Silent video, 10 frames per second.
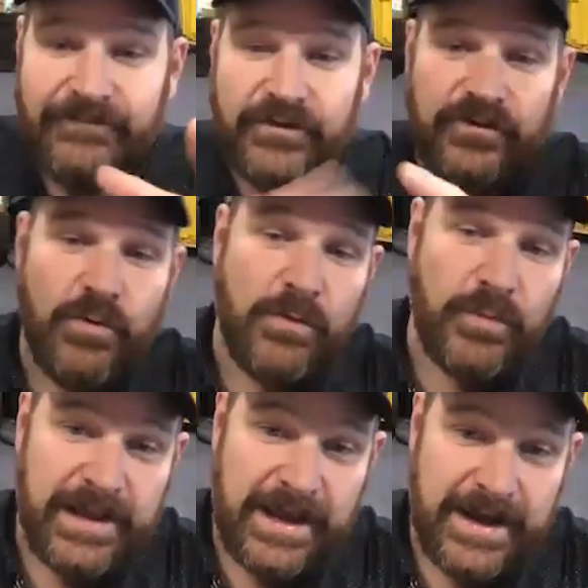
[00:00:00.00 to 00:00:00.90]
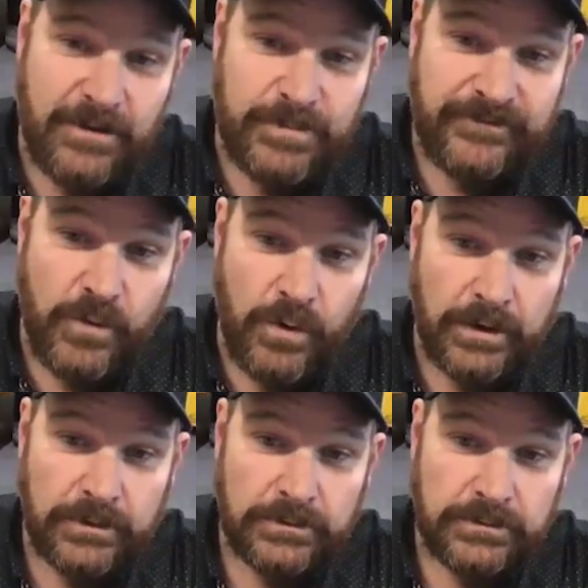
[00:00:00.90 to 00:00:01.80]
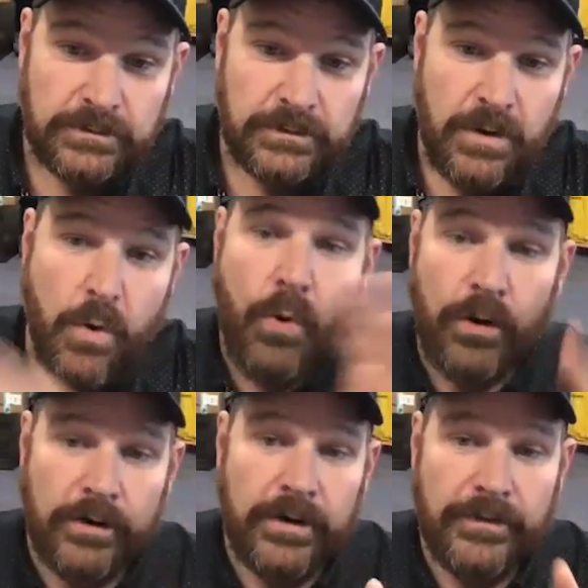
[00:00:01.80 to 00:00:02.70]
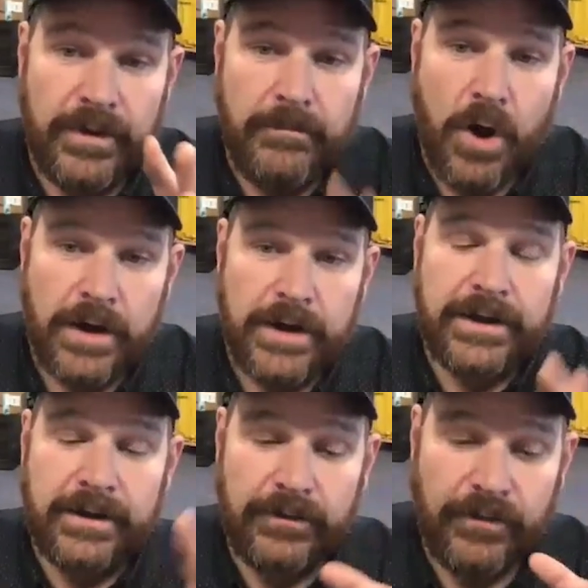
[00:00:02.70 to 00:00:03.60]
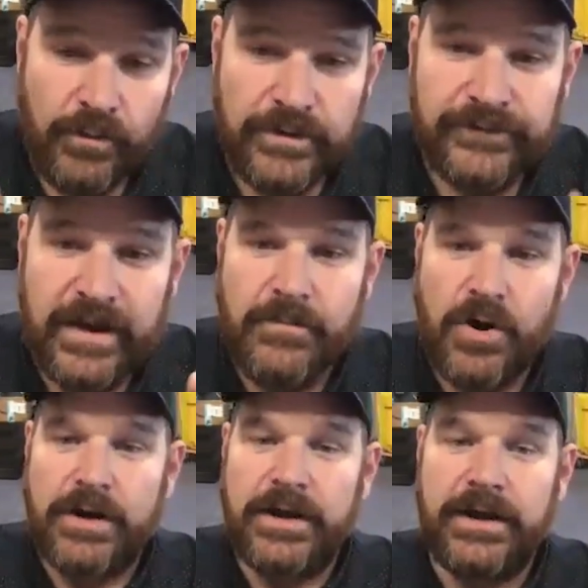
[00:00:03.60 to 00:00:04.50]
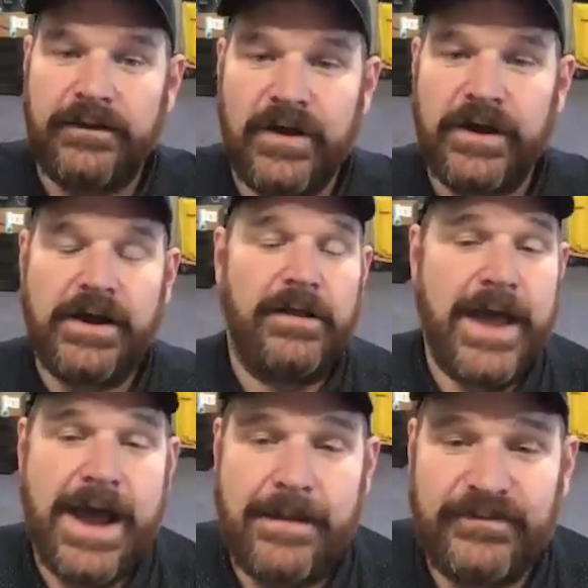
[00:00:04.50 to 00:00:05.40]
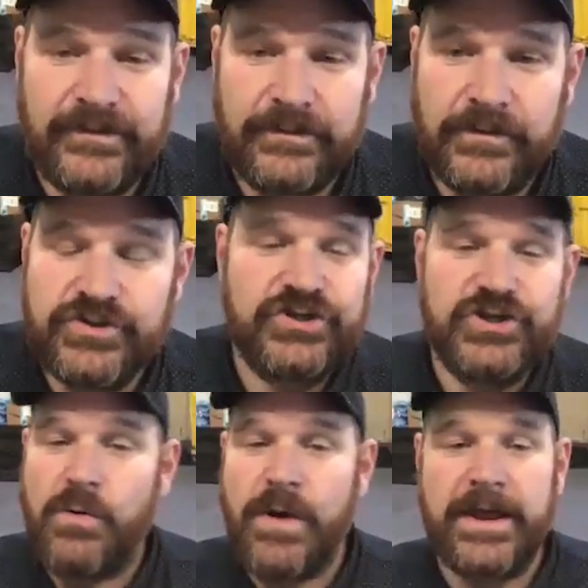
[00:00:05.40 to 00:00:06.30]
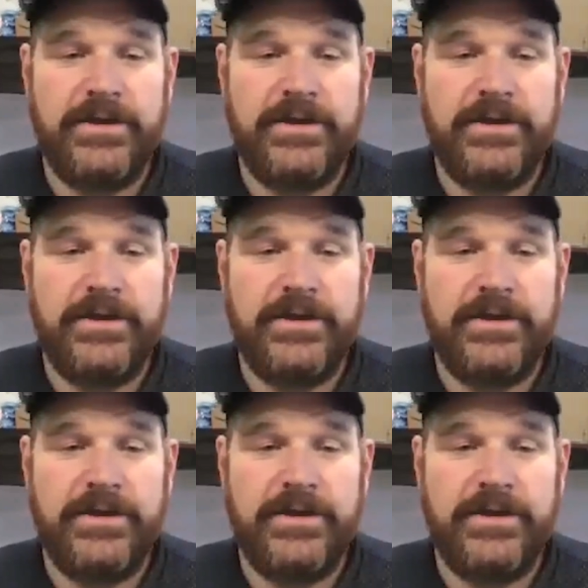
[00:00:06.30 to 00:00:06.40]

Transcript: to do what we laid out before, or the real estate market is going to collapse. There's just no way.